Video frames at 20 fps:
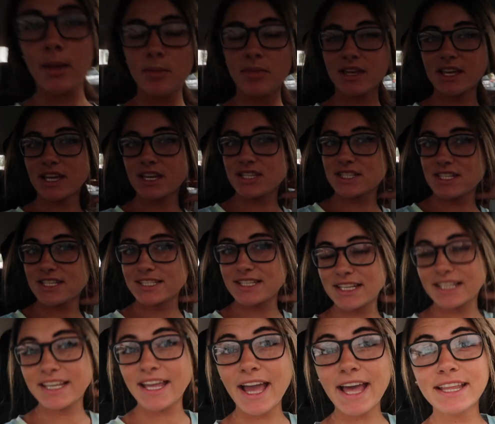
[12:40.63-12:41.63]
because she's
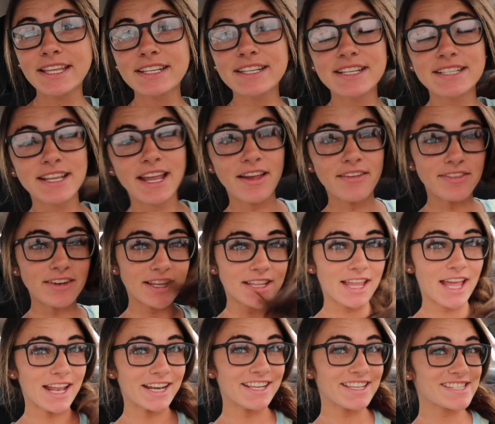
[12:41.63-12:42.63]
in Cali and doesn't have any of
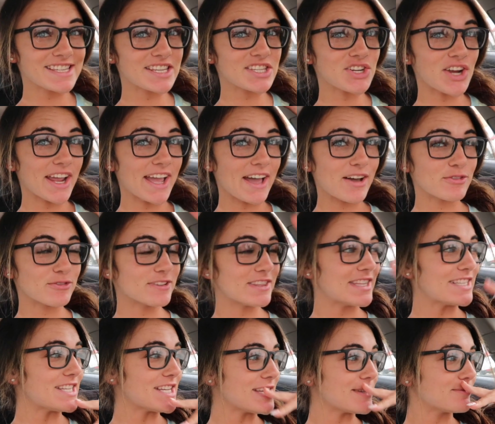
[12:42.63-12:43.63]
that and needs to try out for
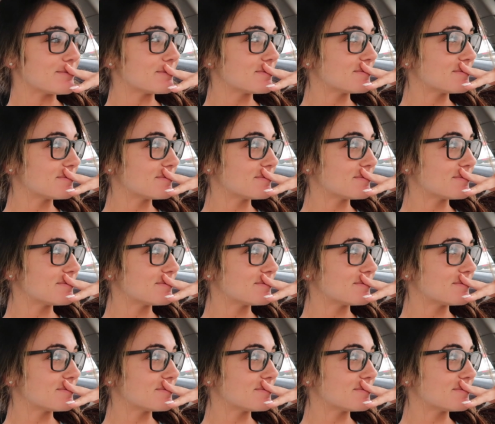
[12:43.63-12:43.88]
the team.